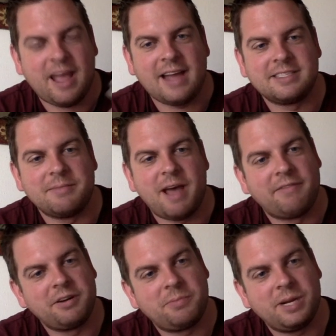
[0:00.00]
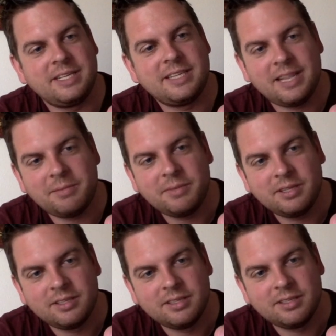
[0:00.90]
had some effort put into them
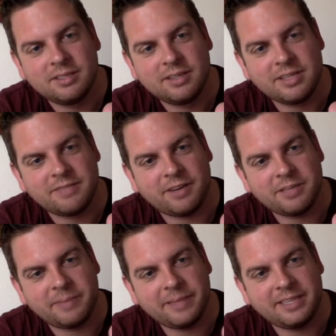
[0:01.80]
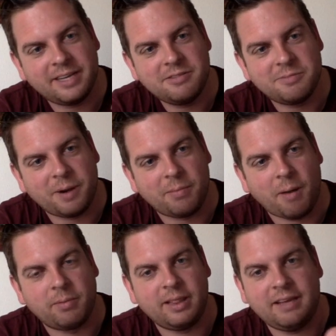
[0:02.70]
as far as painting goes, but I'll
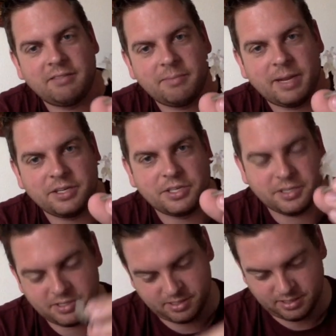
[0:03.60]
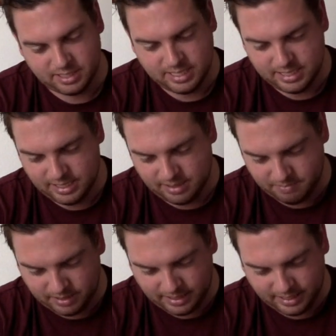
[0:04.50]
probably leave the miniatures
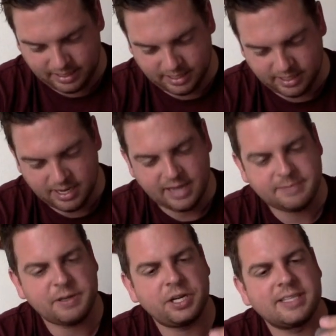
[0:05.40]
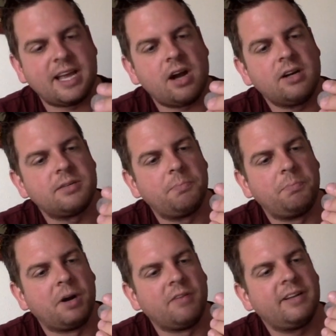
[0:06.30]
completely clear. Especially because they aren't
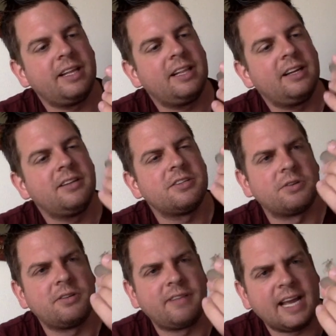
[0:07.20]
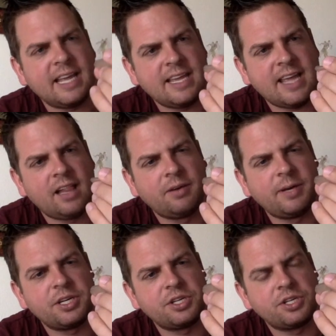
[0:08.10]
perfectly clear, they're sort of like a
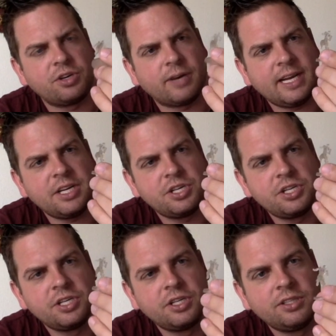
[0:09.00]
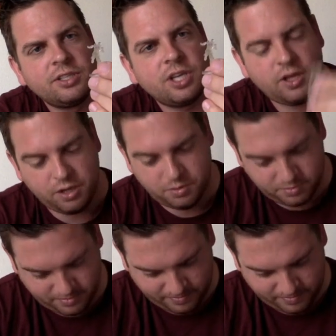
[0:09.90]
yellowish, greenish hue,